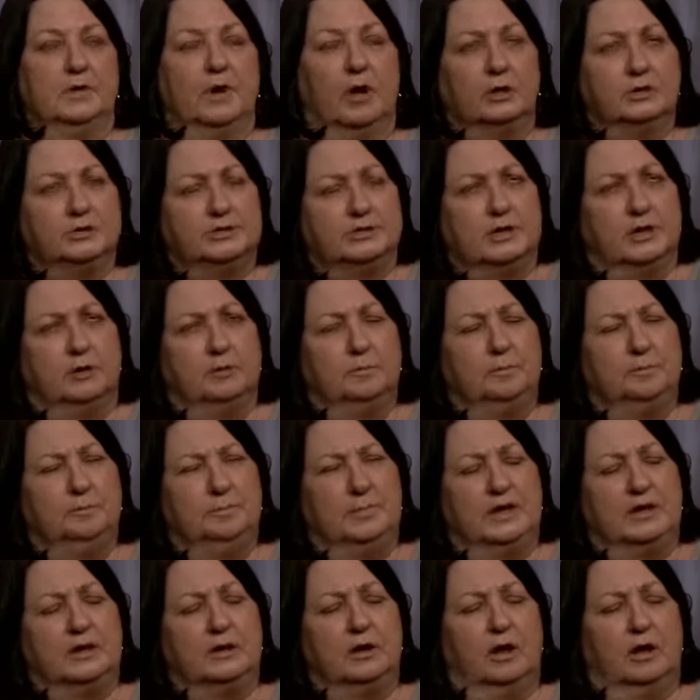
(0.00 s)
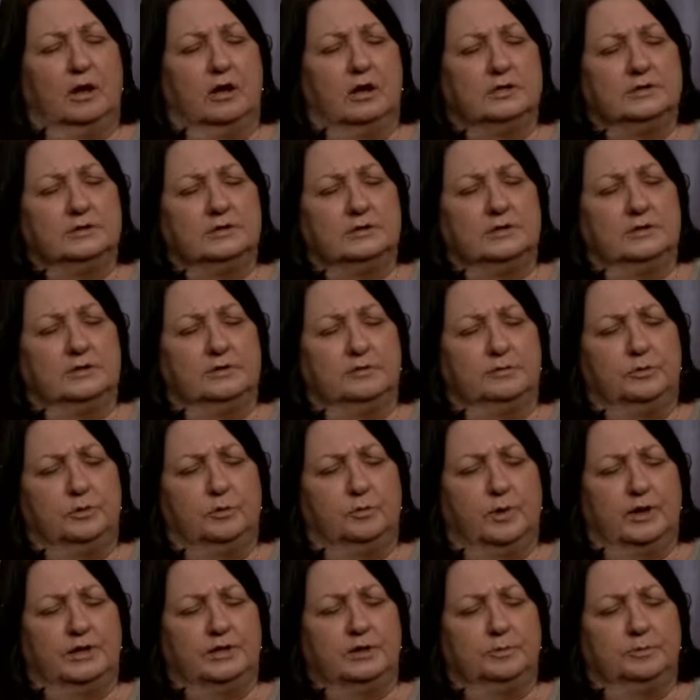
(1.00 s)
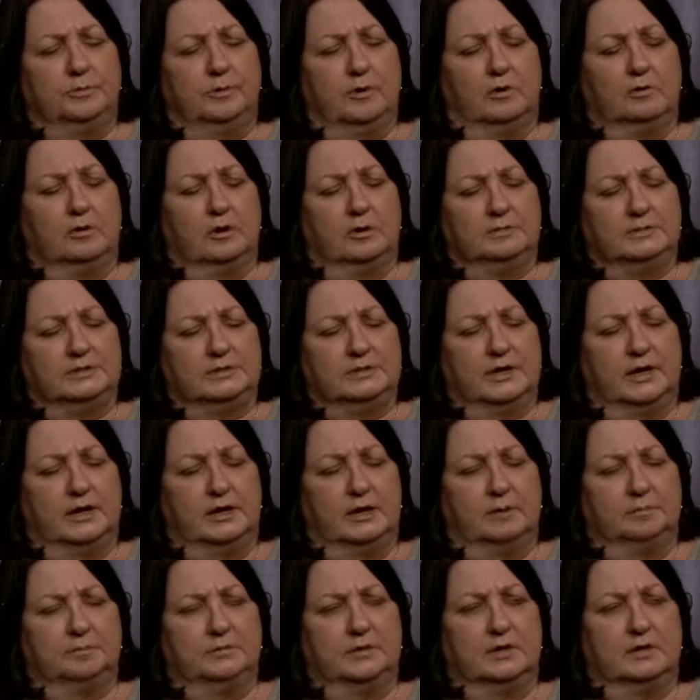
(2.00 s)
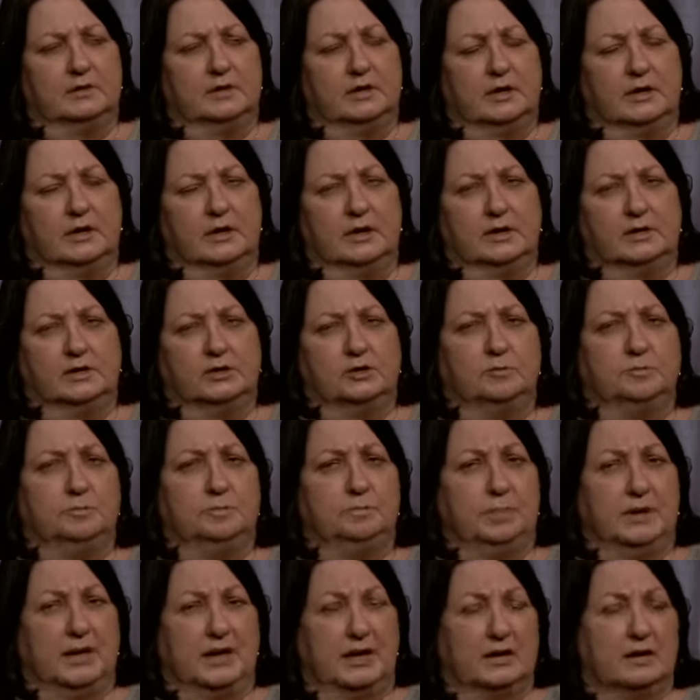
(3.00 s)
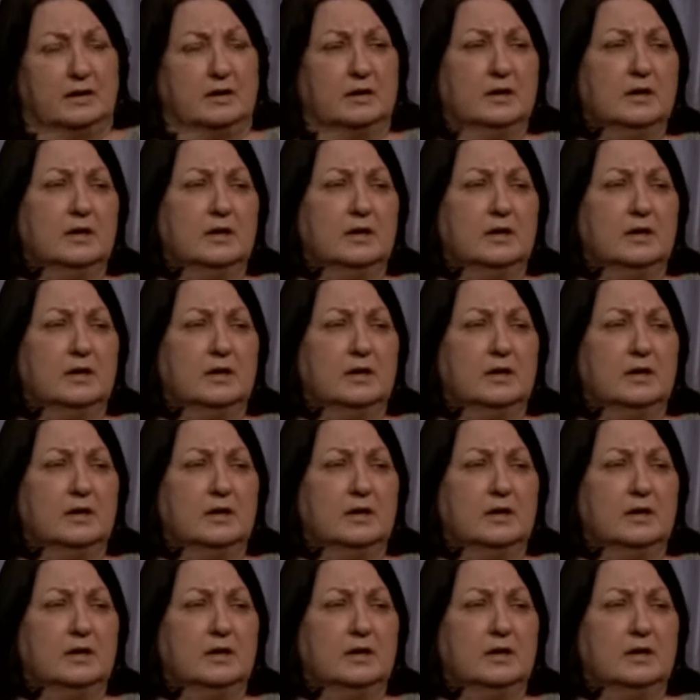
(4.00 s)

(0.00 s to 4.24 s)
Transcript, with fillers: also, because of the way the program's set up, that they get to pick